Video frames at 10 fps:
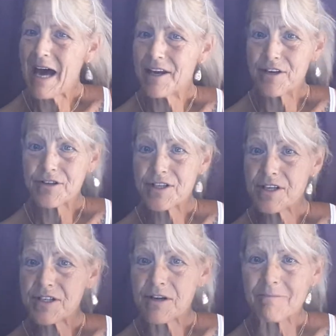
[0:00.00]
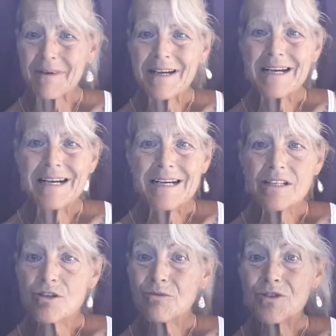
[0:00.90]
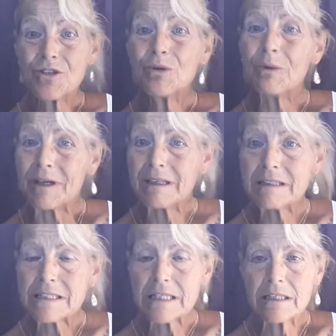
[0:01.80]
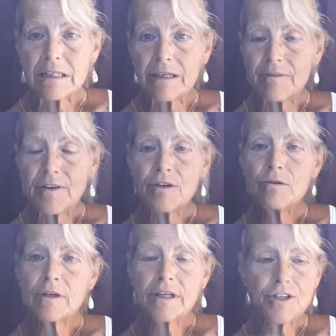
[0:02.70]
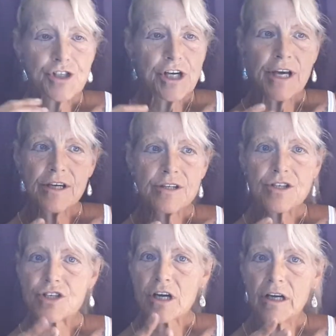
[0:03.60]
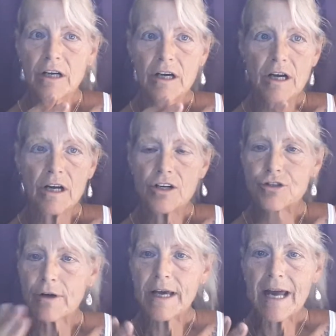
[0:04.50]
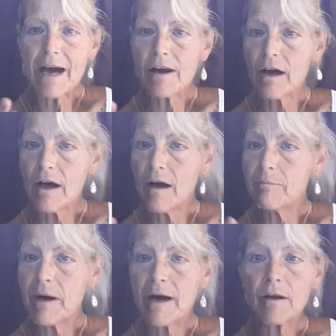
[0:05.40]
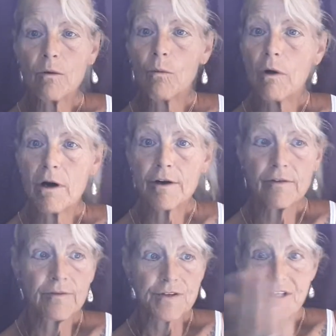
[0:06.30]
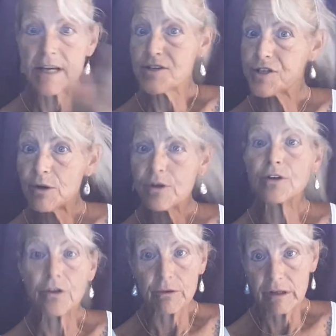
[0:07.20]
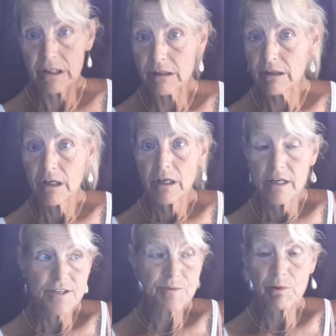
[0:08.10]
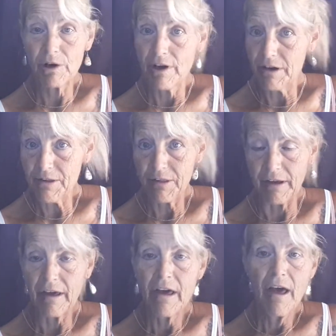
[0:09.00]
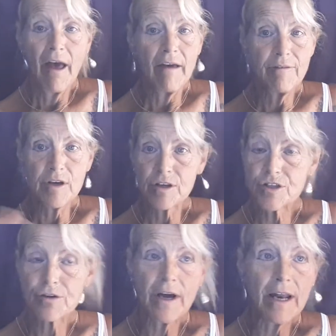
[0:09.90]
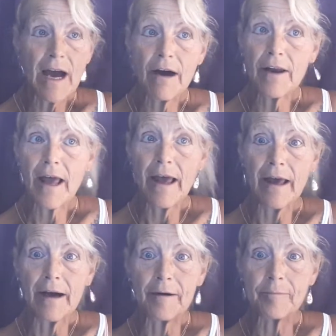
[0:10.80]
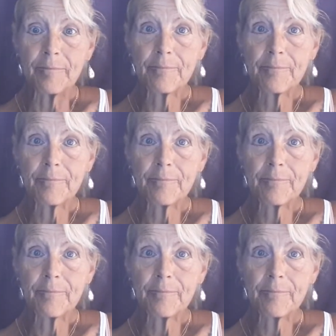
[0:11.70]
out of your system. Don't do it. If you can trade out a bottle of water for, say, a soda, do it. It's more healthy. If you could trade out a